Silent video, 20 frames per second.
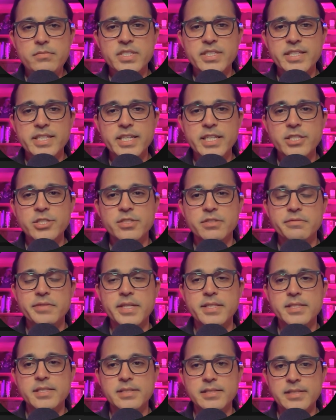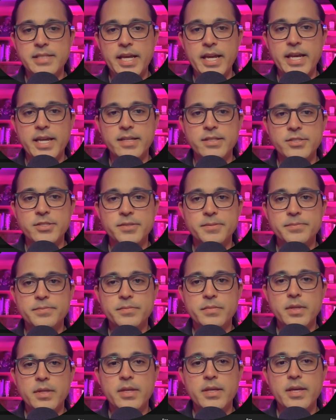each event stage
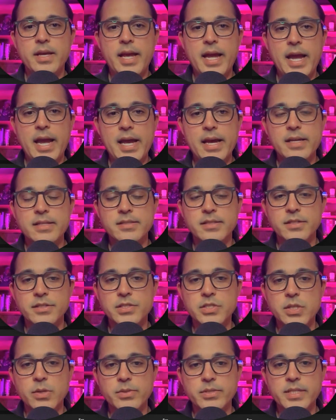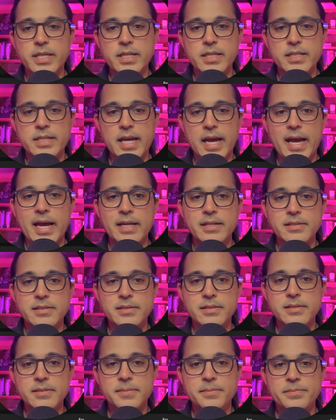has associated
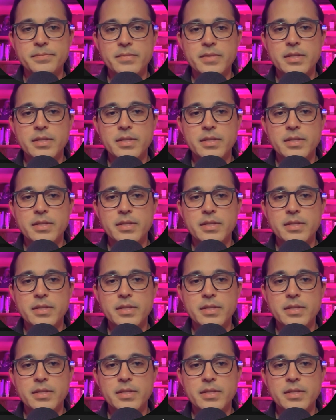tasks.